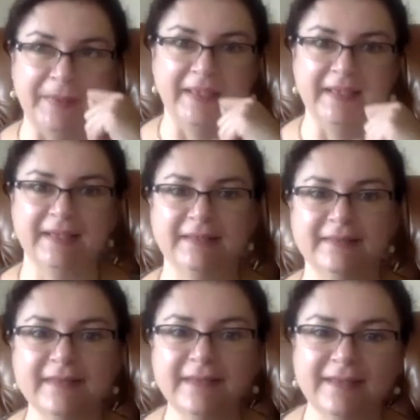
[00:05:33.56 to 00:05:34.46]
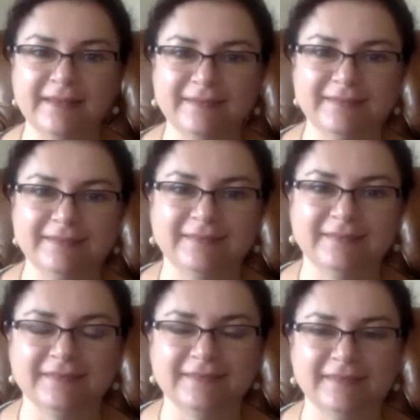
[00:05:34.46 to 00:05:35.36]
And then
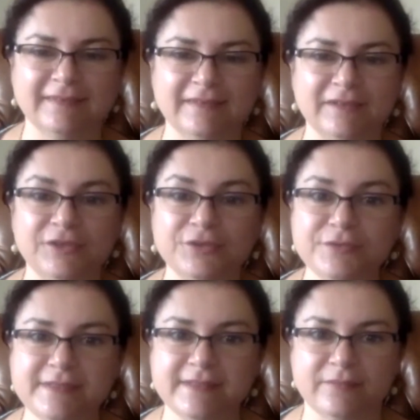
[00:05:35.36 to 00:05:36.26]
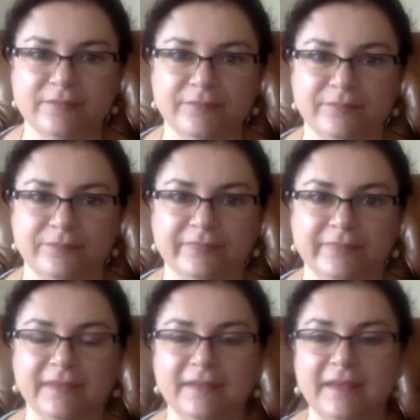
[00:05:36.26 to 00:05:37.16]
use them,
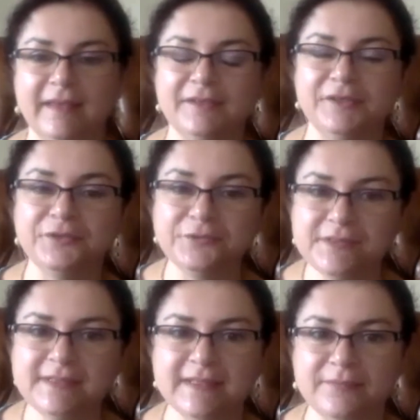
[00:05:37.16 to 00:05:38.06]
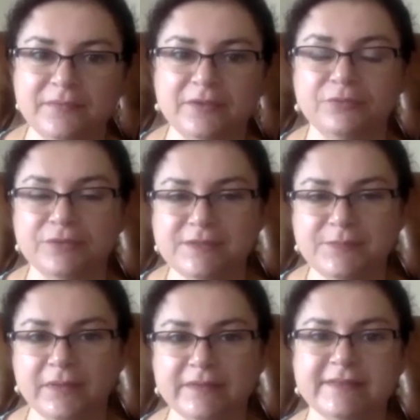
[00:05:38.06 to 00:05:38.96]
and use them
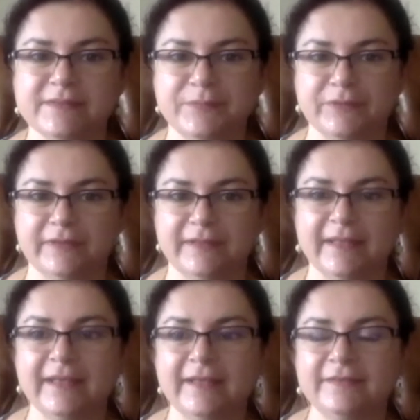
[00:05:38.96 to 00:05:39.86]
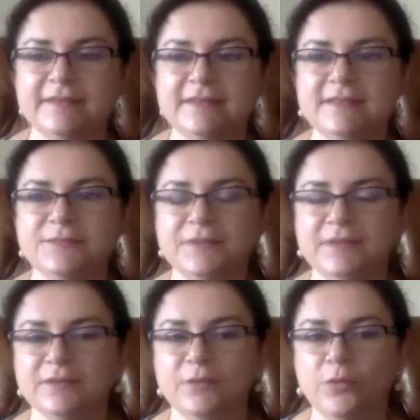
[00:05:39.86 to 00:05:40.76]
responsibly. This is what
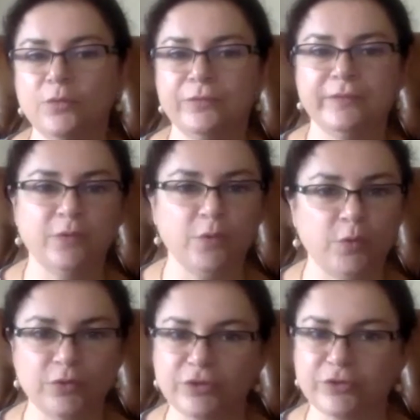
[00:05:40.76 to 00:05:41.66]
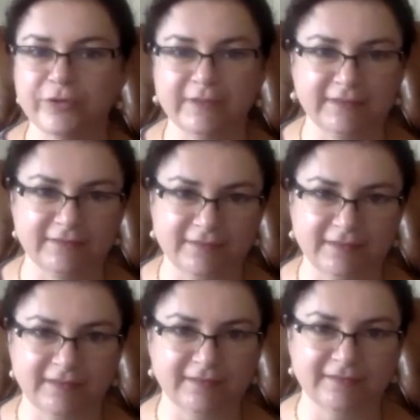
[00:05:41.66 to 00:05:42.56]
the whole credit
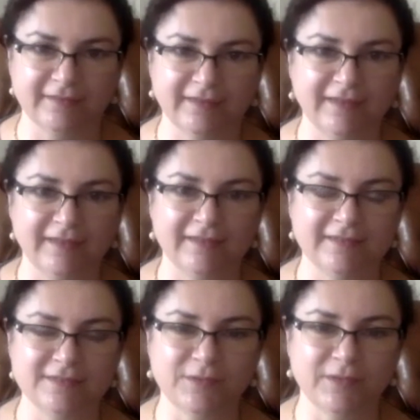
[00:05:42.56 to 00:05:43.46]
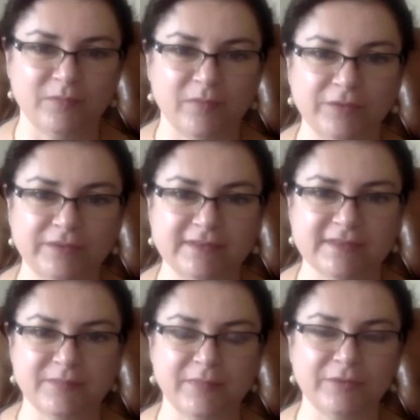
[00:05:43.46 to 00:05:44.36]
thing is all about, is
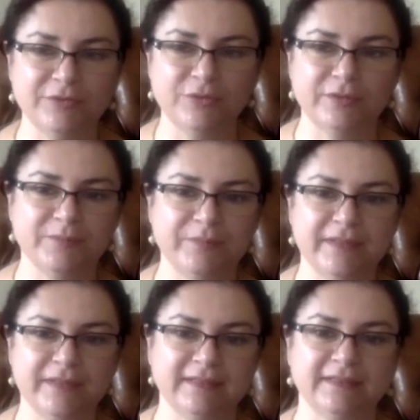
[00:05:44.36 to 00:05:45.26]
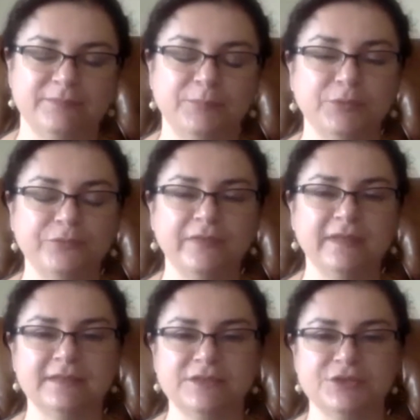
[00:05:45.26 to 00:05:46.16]
about your ability, proving
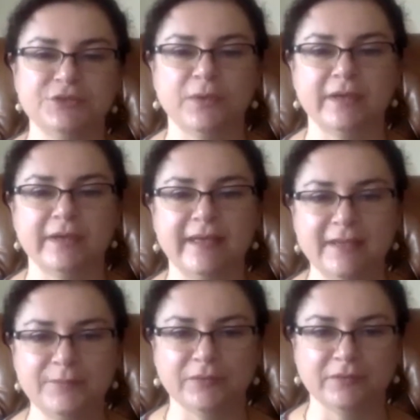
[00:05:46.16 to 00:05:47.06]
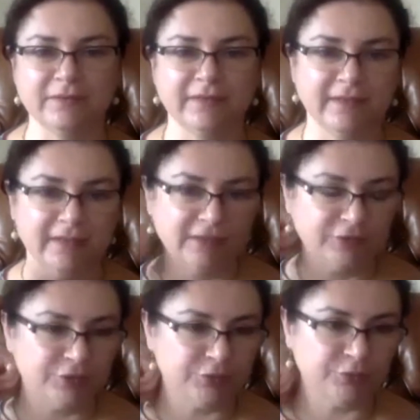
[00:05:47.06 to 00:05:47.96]
that you are able
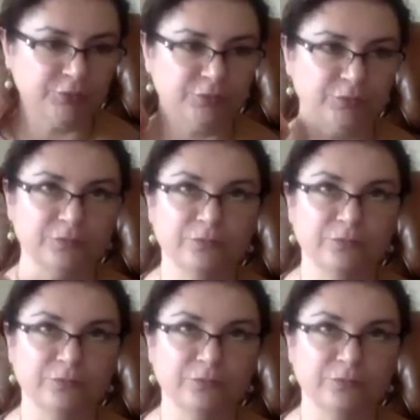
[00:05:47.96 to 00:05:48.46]
to